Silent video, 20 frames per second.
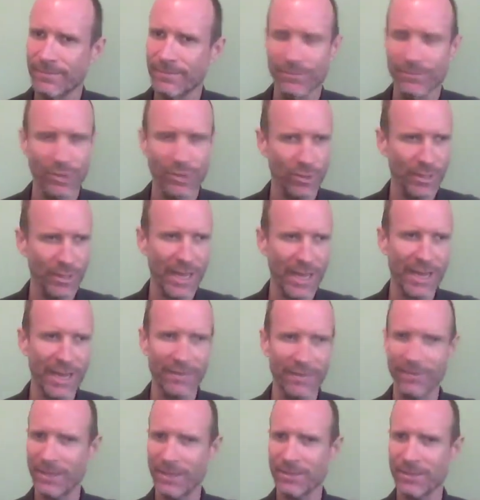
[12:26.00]
So,
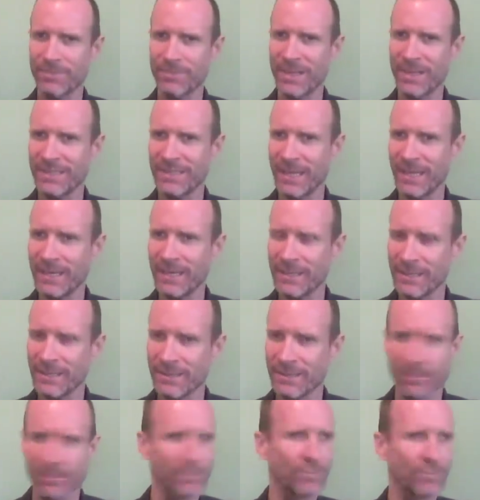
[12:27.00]
okay, they're
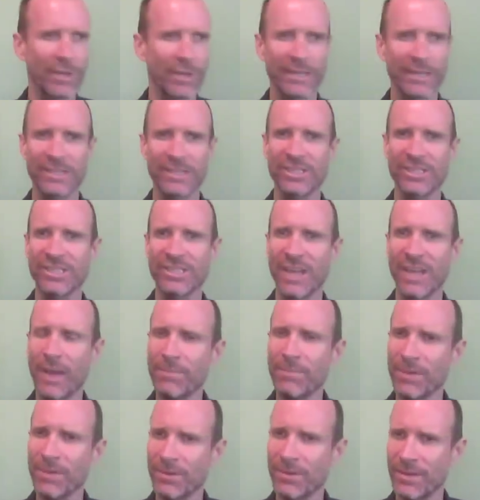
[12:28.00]
spontaneous. Why not just
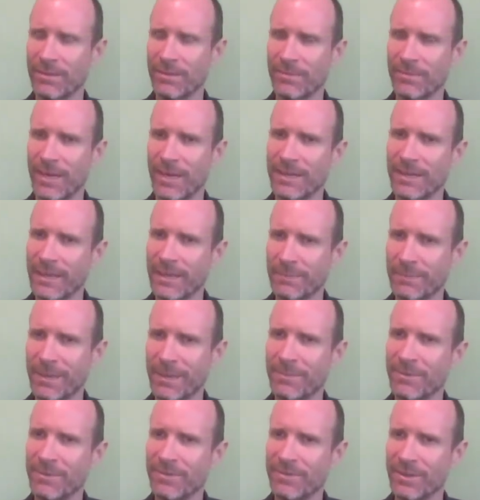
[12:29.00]
upload them and let
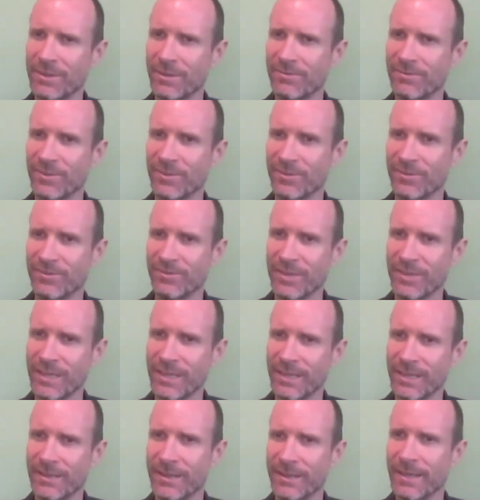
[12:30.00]
people view them for
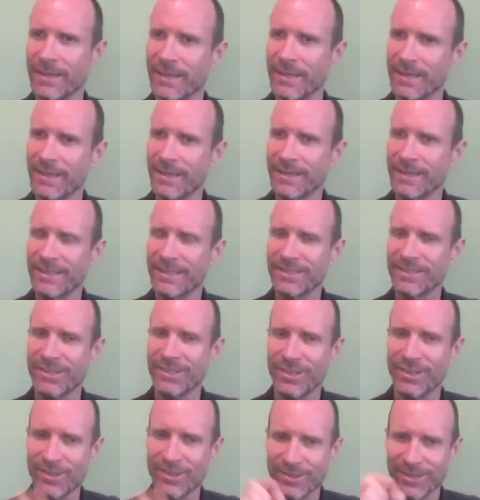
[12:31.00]
free?
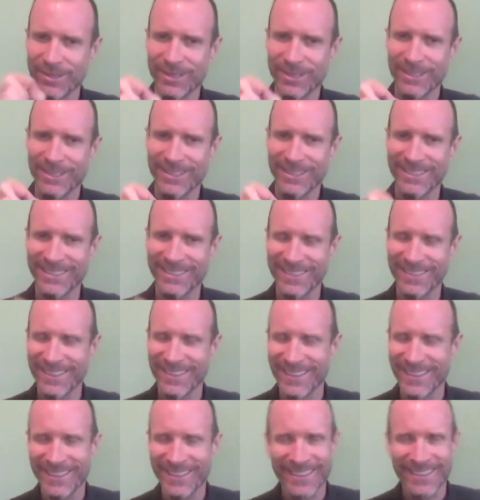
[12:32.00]
So,
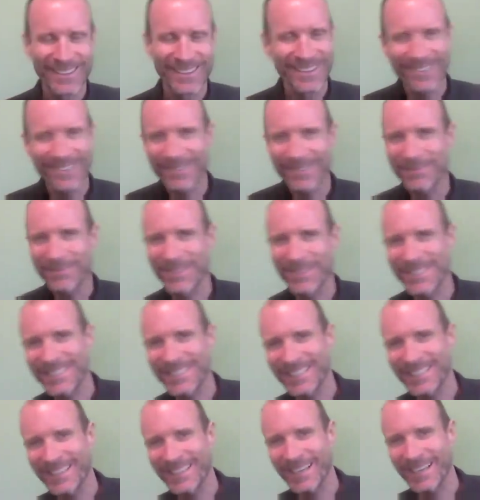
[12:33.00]
look what Mooji
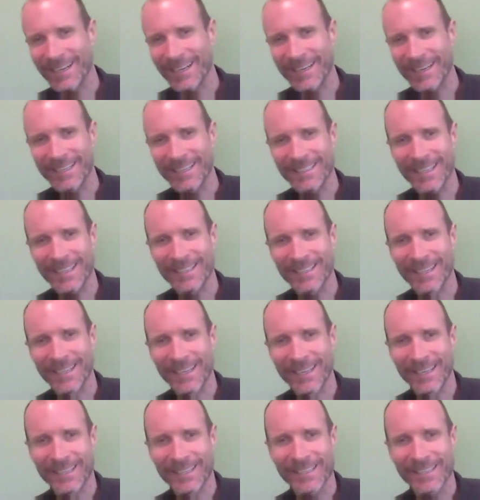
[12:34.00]
did there. He said,
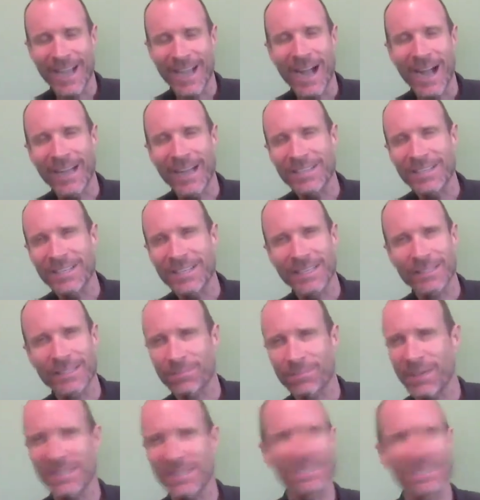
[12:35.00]
Sahaja
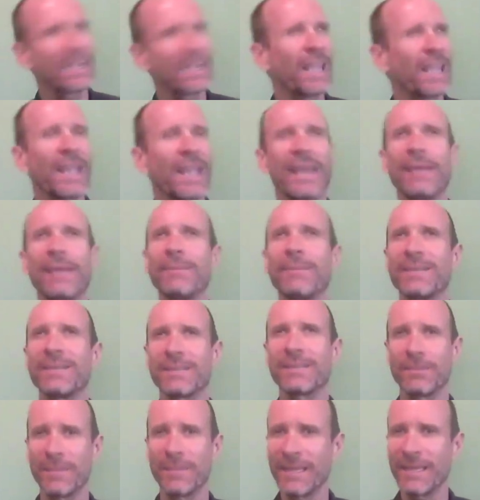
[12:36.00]
Express came
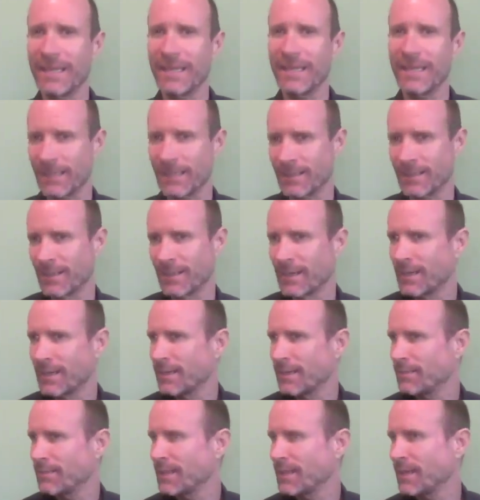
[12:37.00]
into being
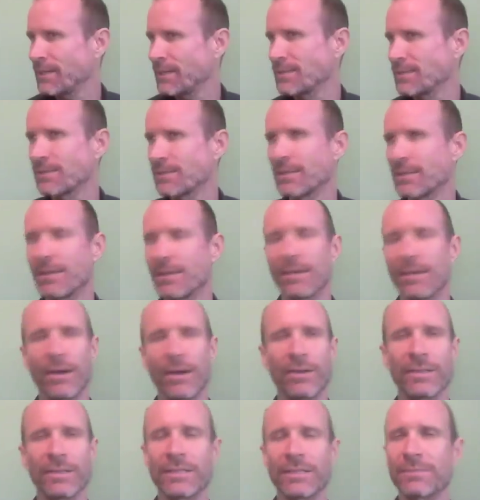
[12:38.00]
because all
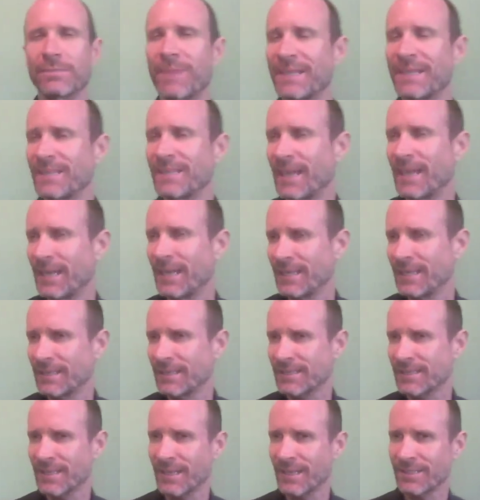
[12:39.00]
these spontaneous
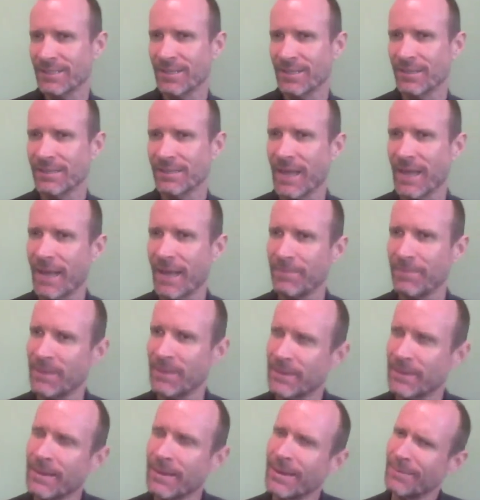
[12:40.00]
satsangs
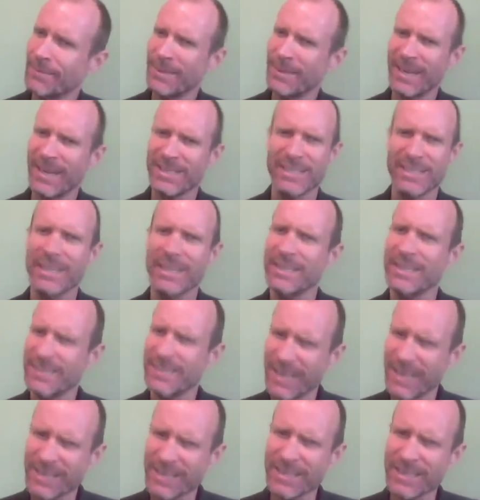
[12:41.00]
happen. But actually, that
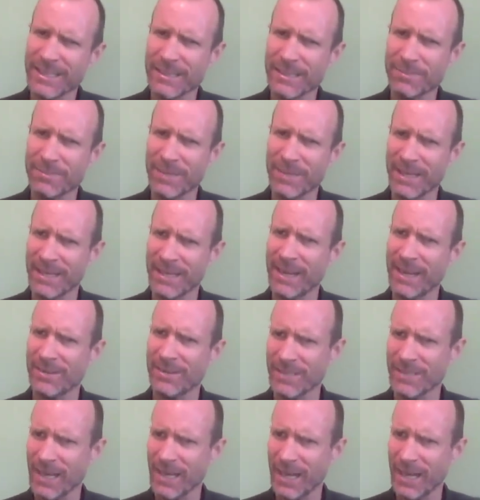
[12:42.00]
doesn't explain how
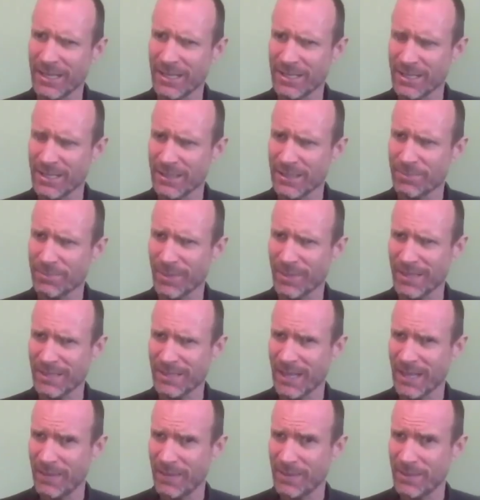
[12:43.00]
Sahaja Express
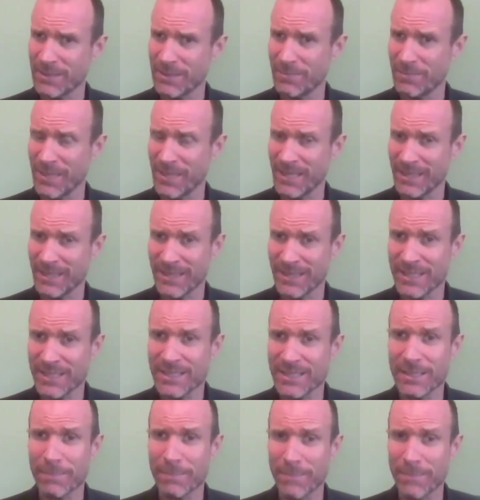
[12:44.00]
came into being. This
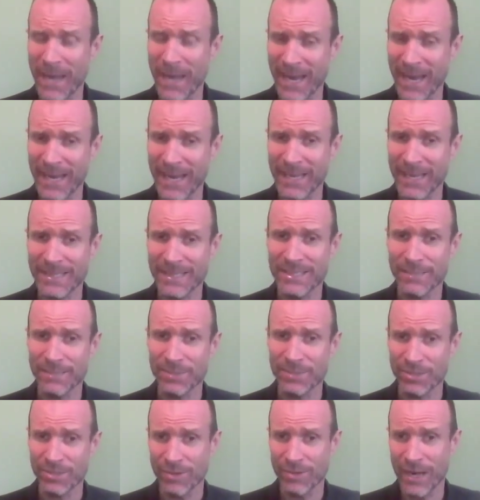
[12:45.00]
is a paid
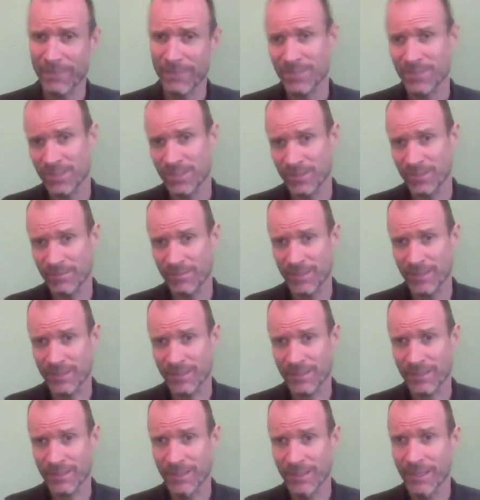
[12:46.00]
subscribed
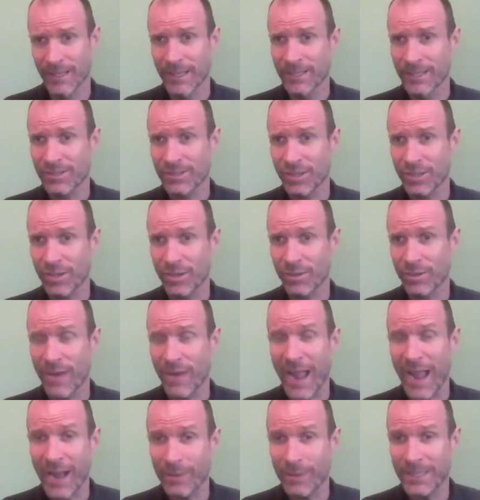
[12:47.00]
service. So,
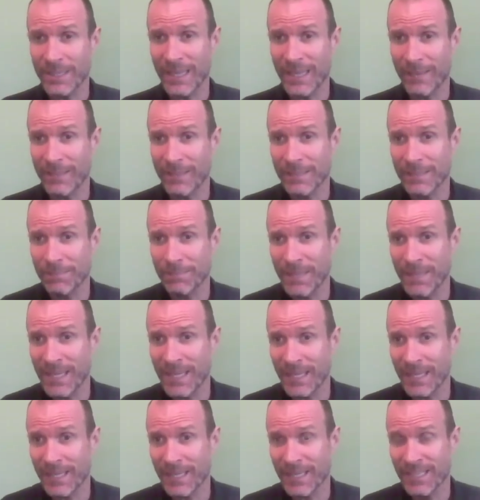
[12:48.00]
how it came into
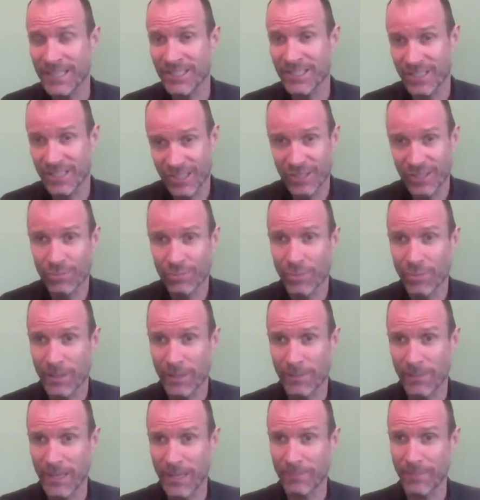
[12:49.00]
being is you want to
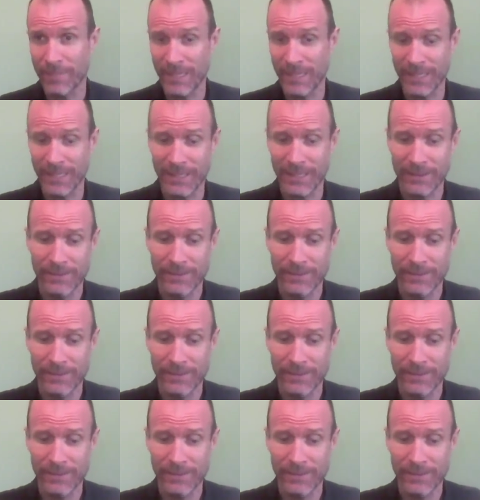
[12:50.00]
make money.